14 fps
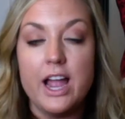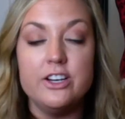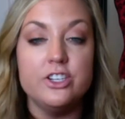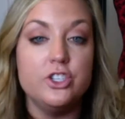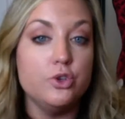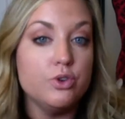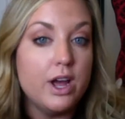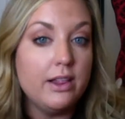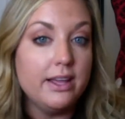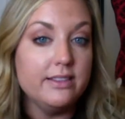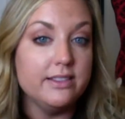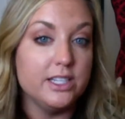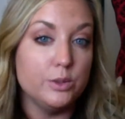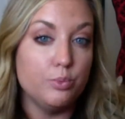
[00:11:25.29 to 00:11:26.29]
I just do not
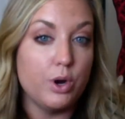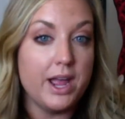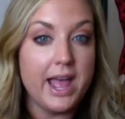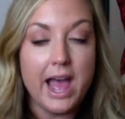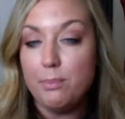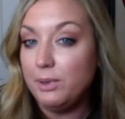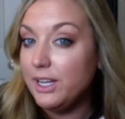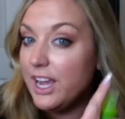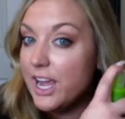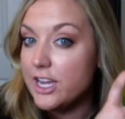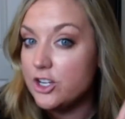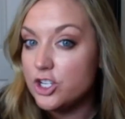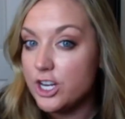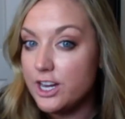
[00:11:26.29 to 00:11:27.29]
like the spray
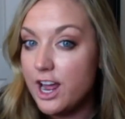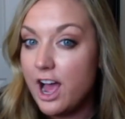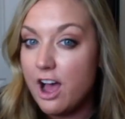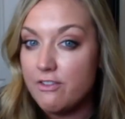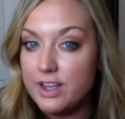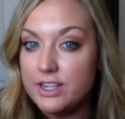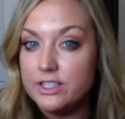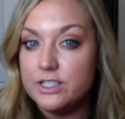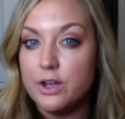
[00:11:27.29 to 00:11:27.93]
application of it.